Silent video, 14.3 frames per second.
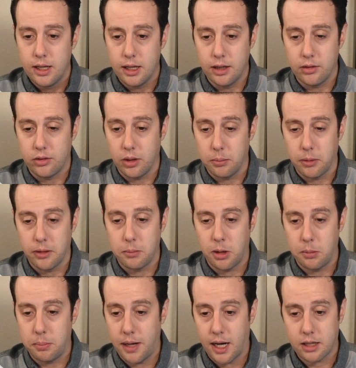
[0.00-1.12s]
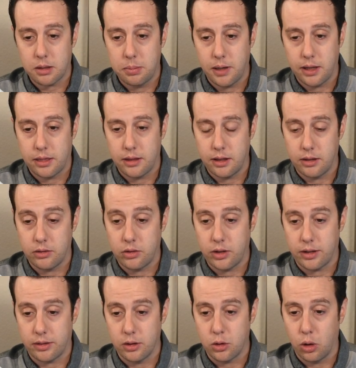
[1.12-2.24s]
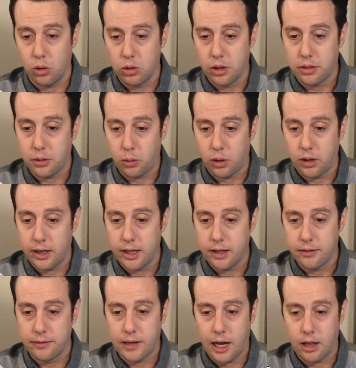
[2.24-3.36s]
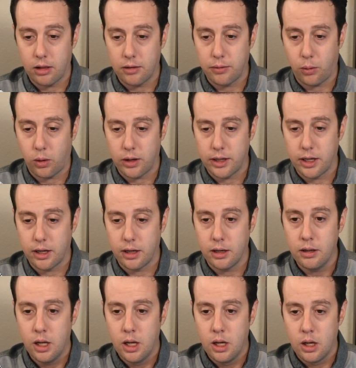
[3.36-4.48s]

And some of them are backed by things like the Toll Authority of California